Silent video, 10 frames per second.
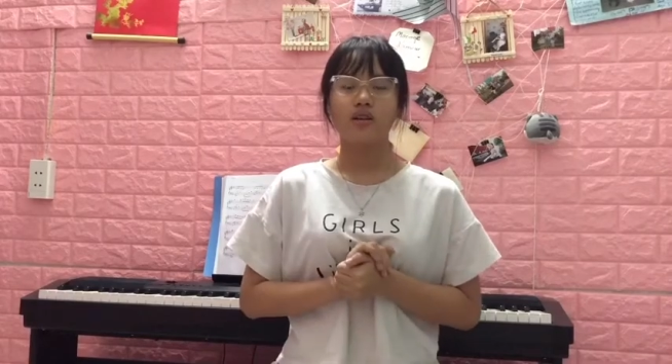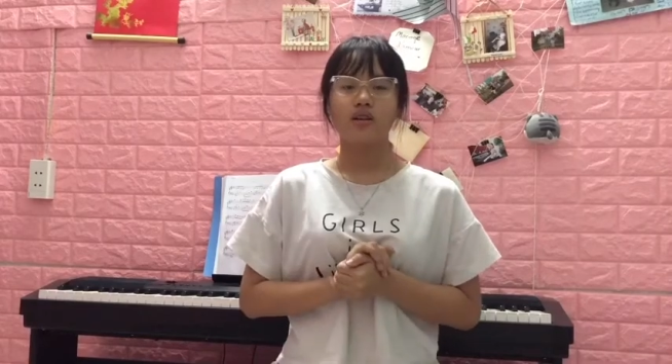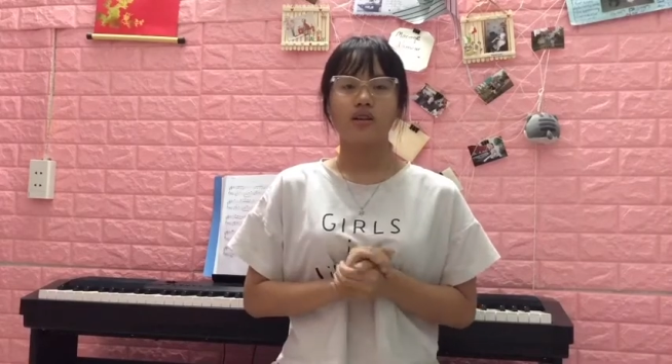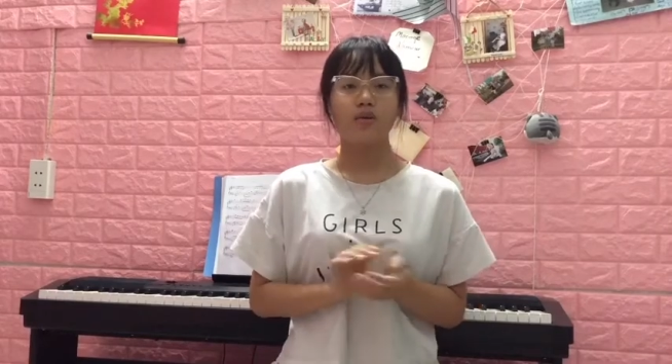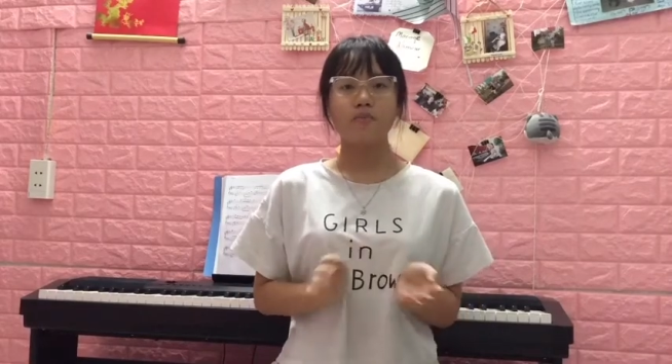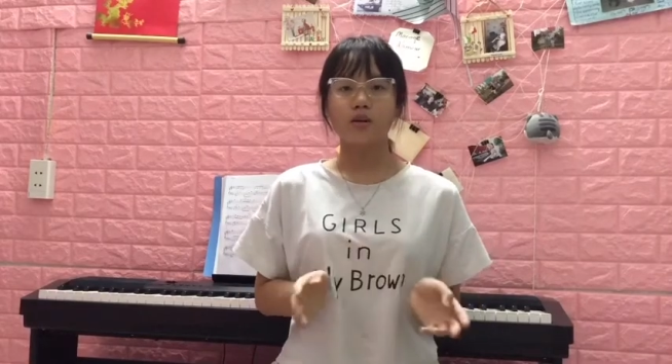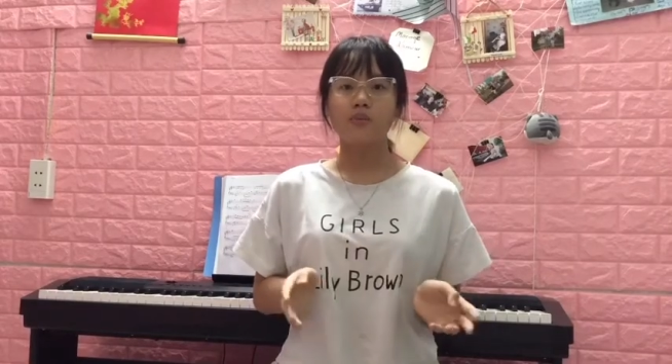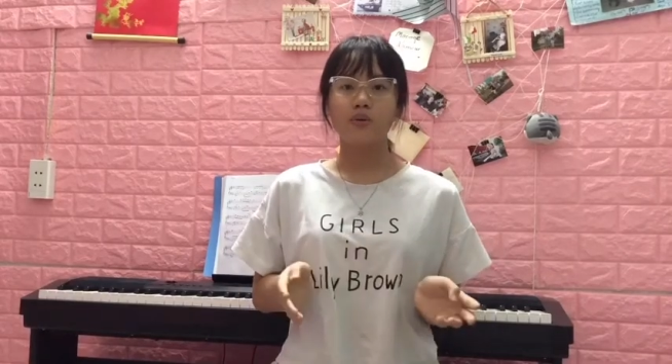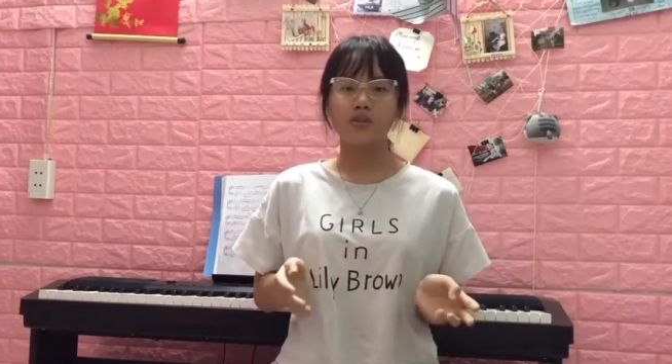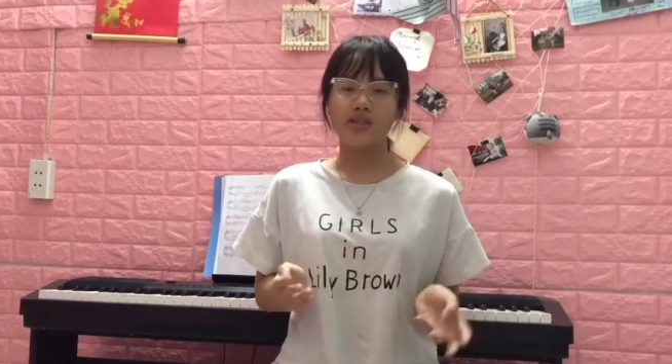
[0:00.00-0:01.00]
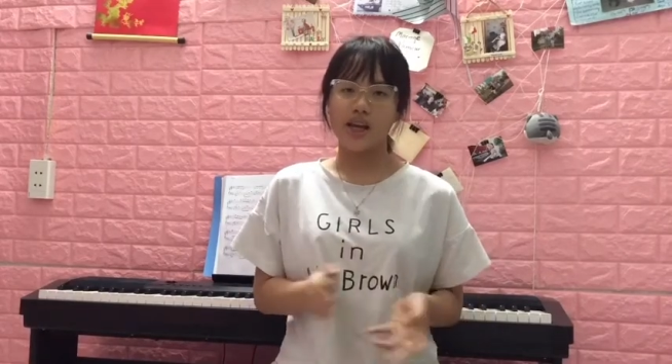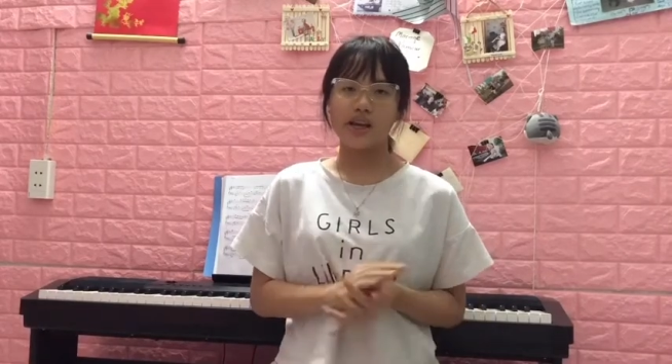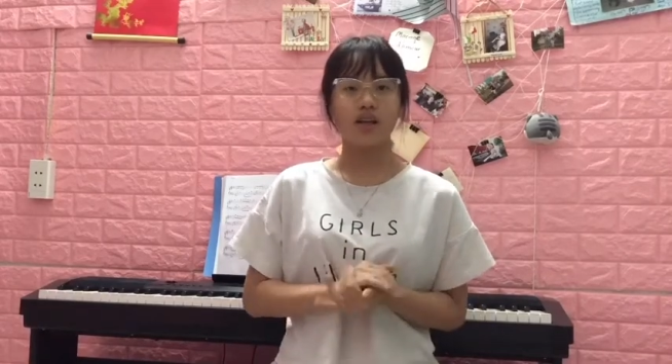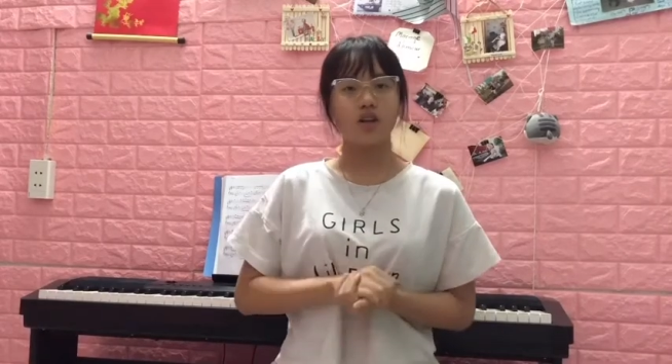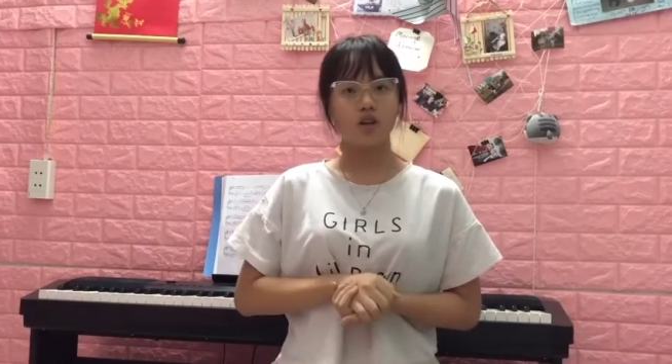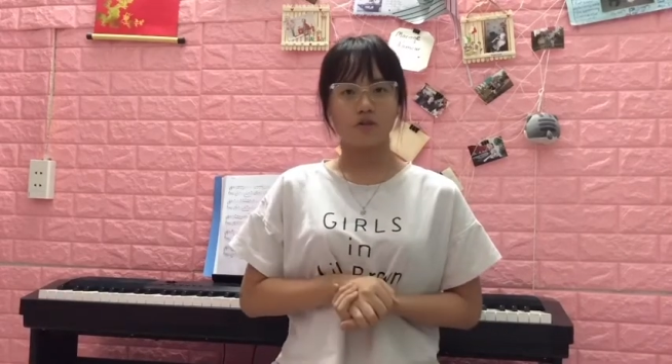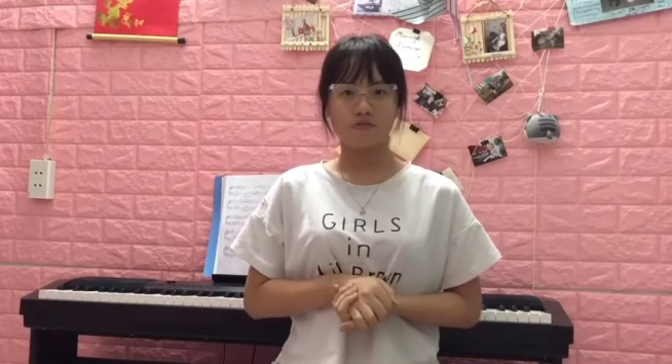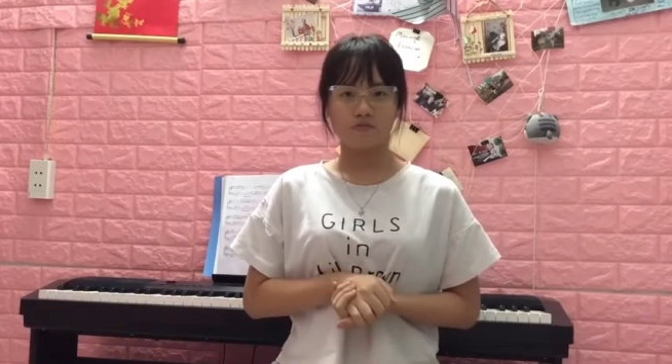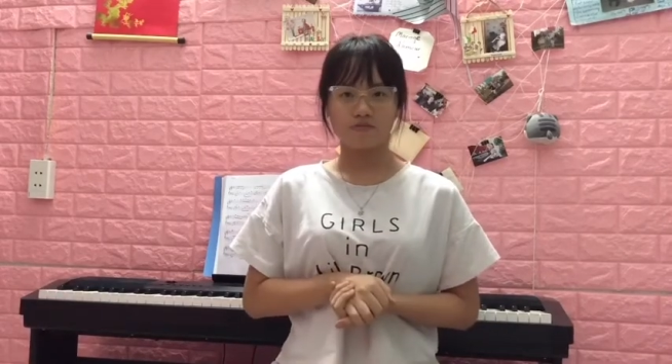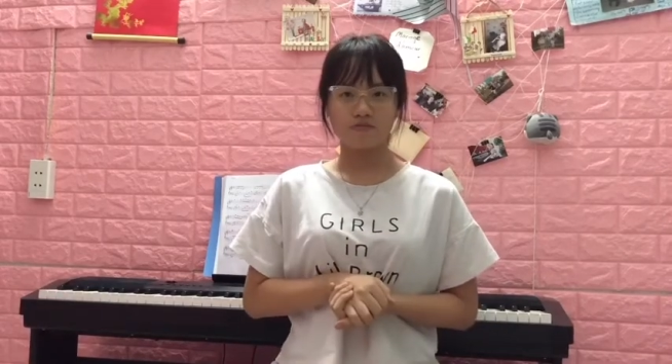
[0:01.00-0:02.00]
that people staying at home.
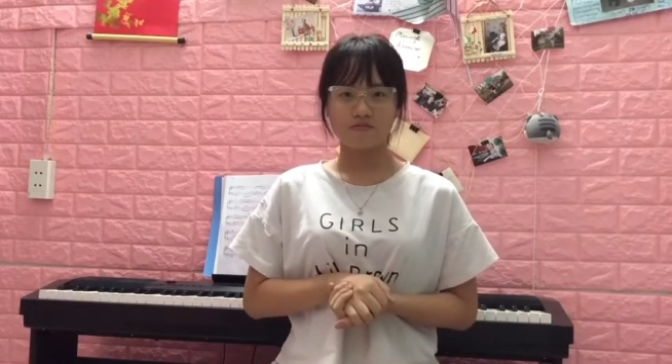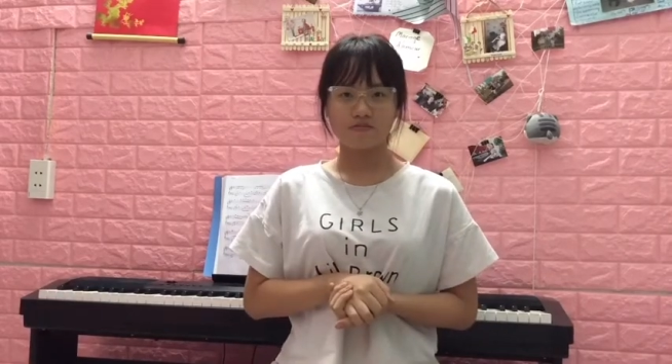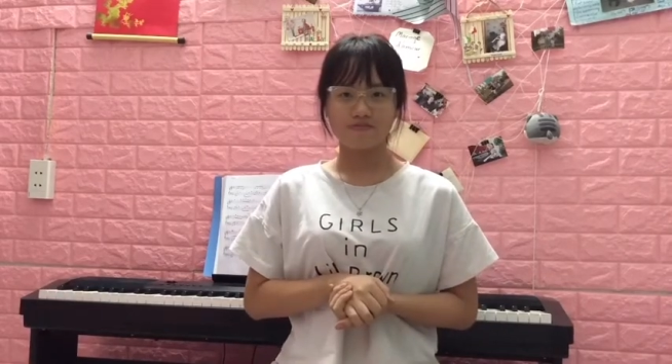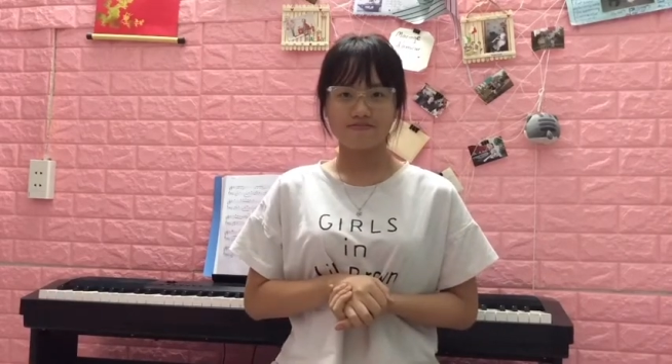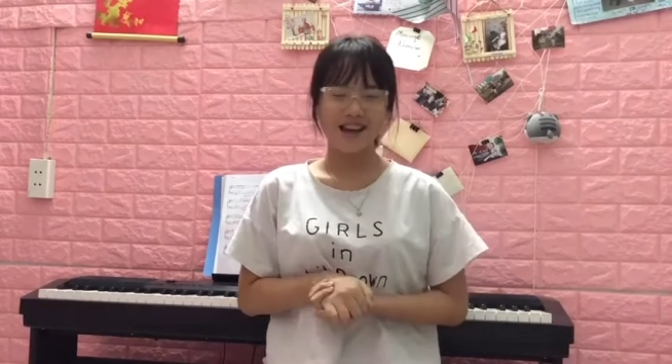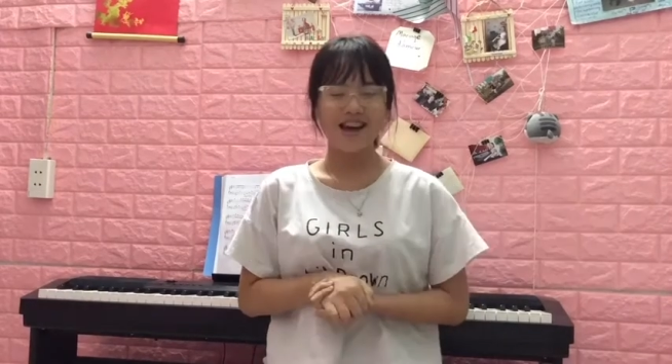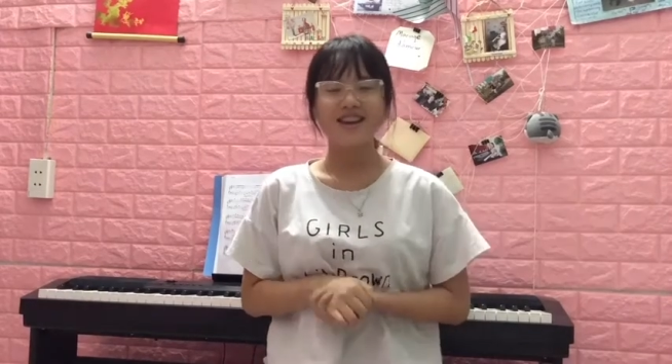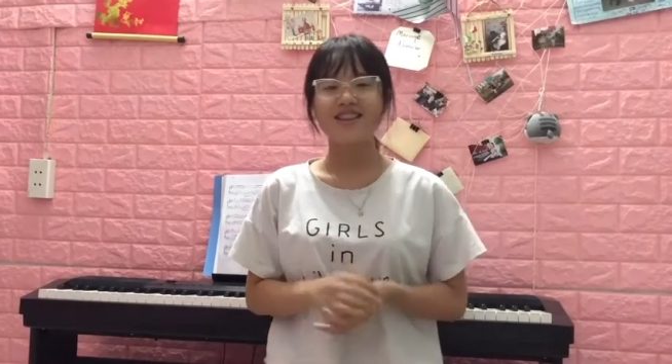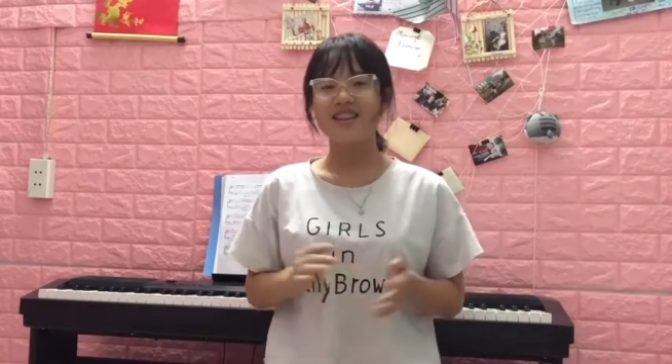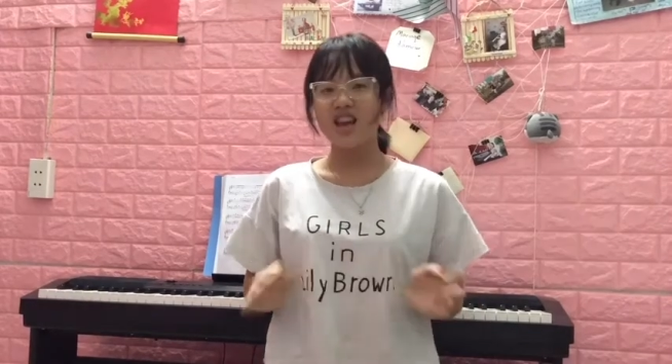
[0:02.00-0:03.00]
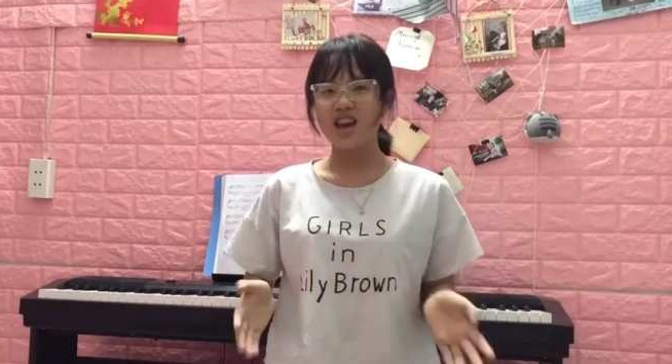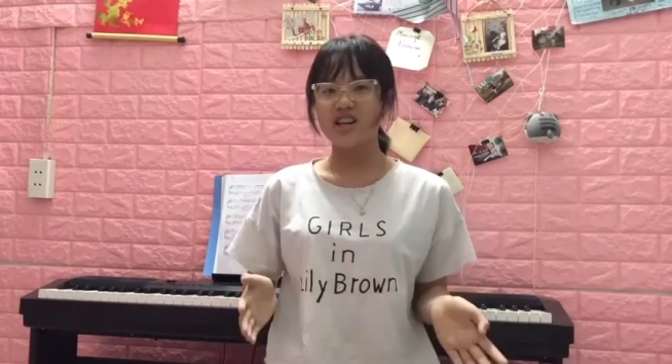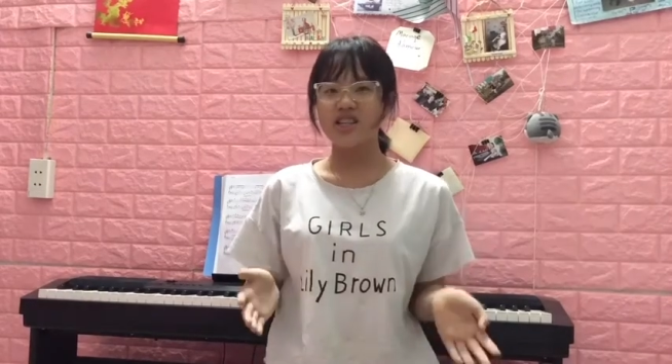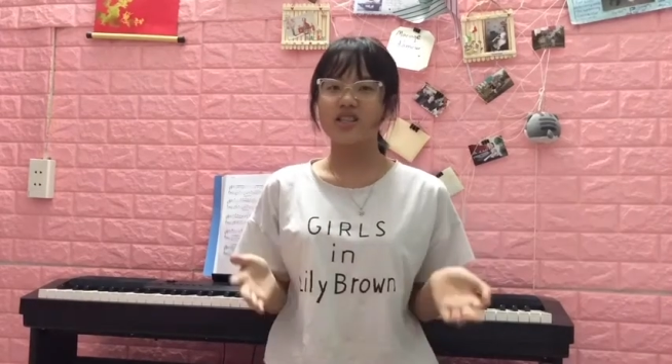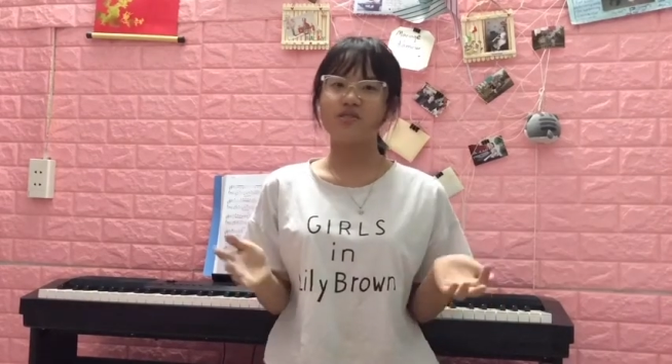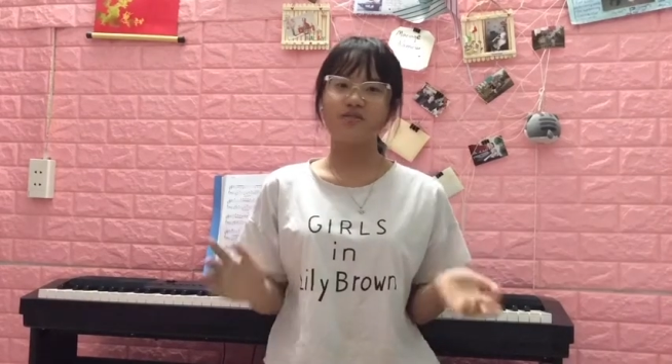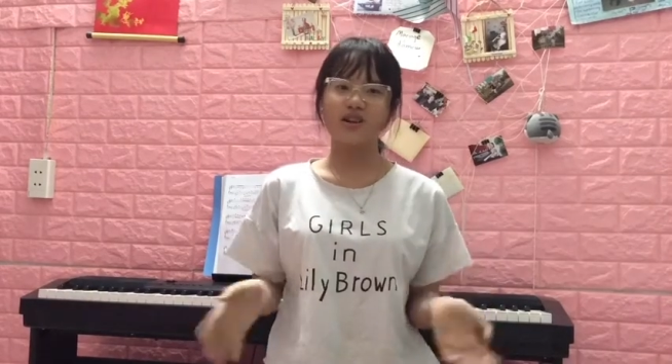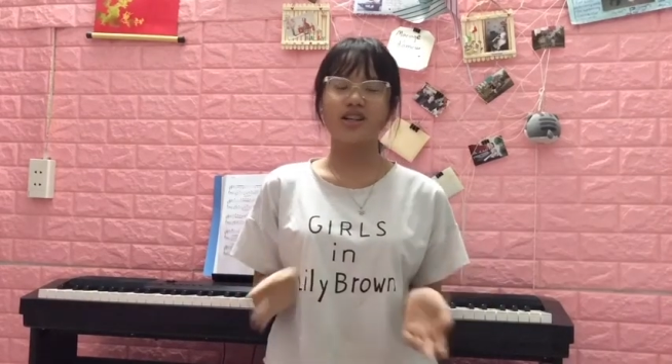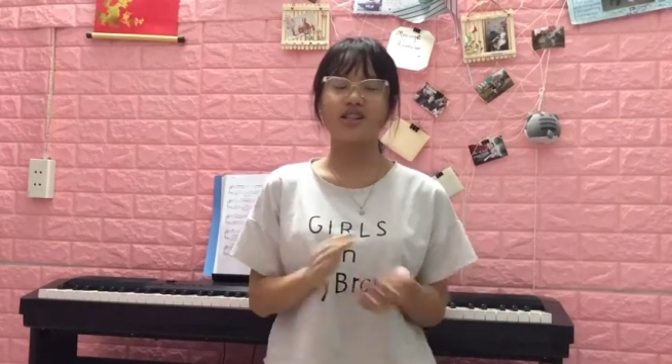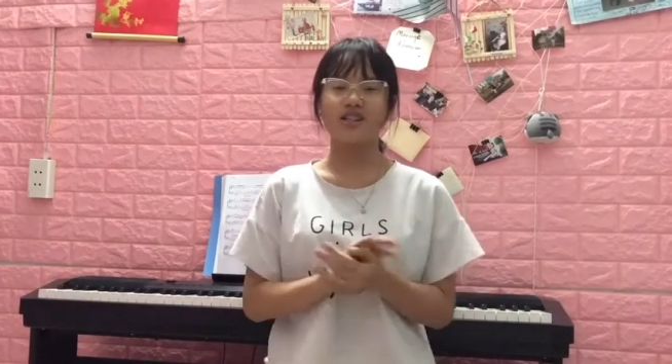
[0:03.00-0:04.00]
The air is so
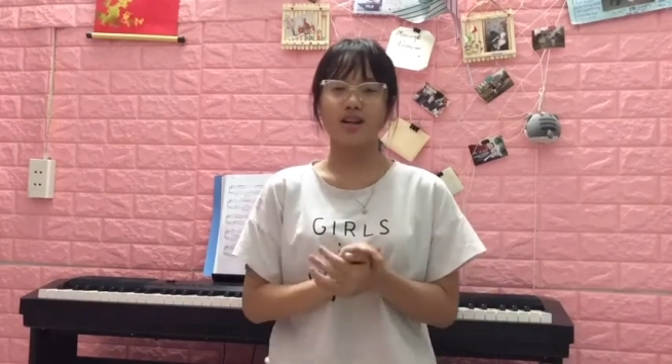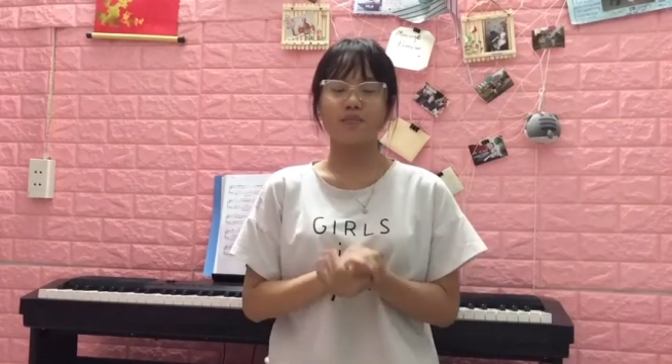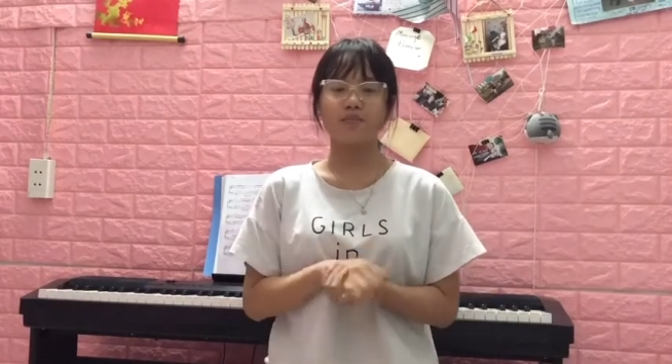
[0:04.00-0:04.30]
fresh that